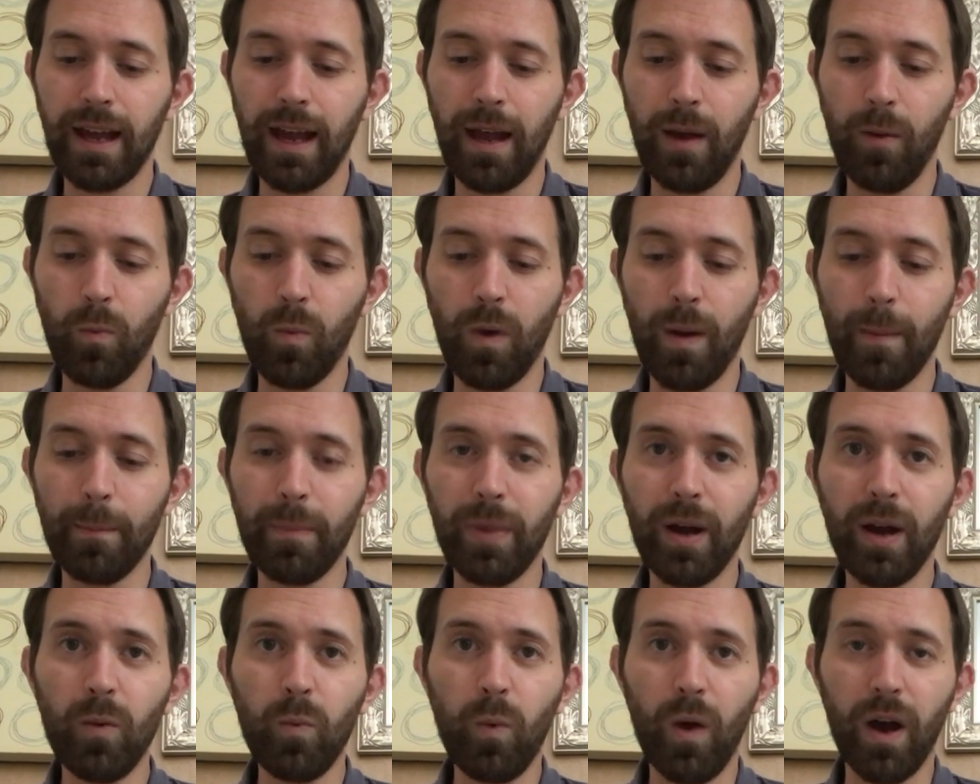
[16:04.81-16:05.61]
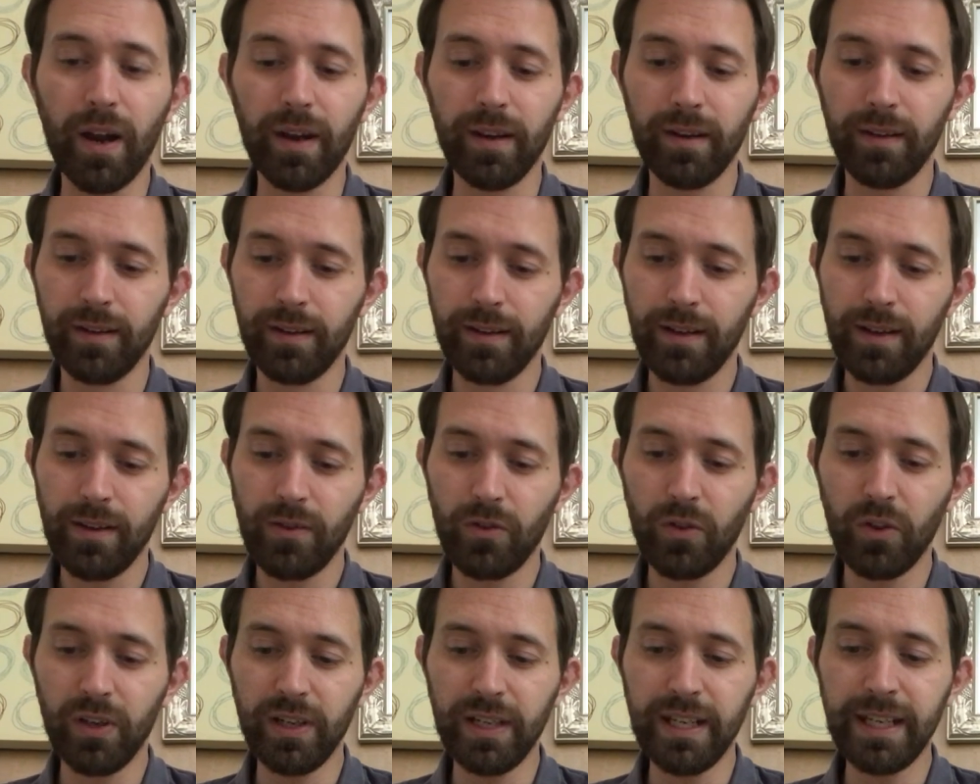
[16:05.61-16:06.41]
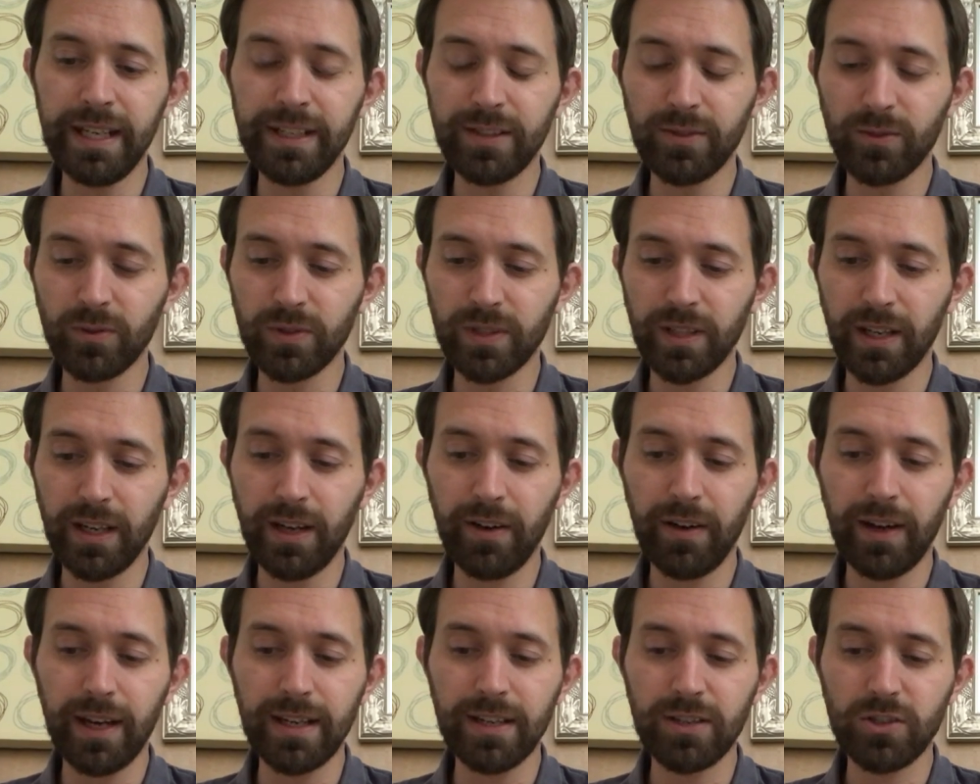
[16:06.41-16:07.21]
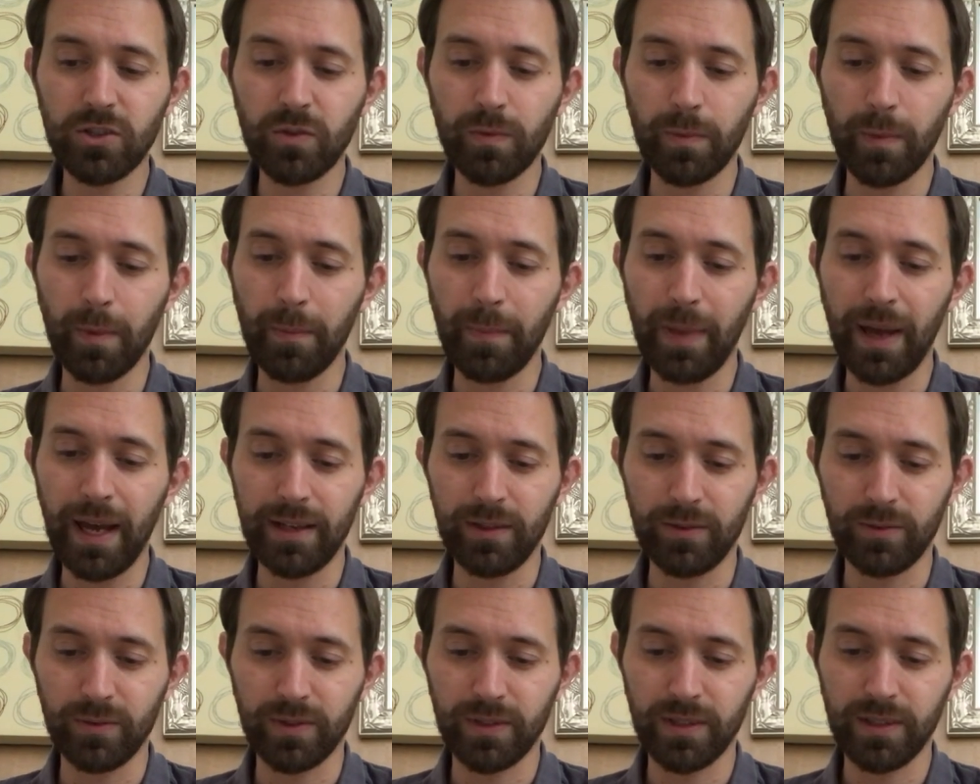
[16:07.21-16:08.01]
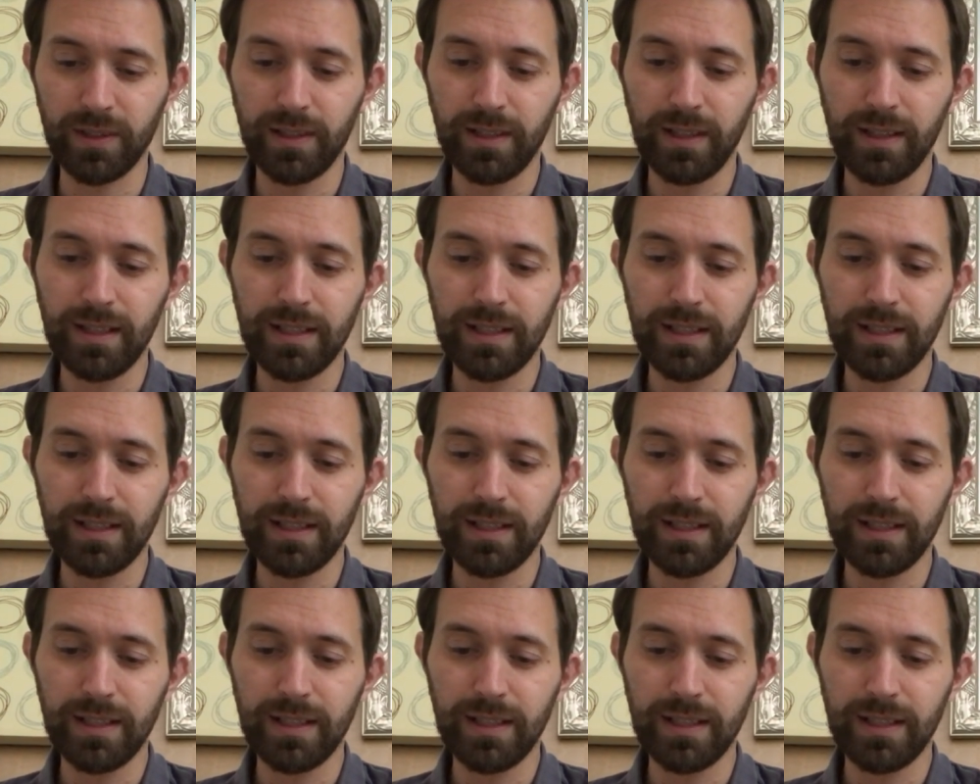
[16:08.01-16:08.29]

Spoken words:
and one by one, the needles in her instrument panels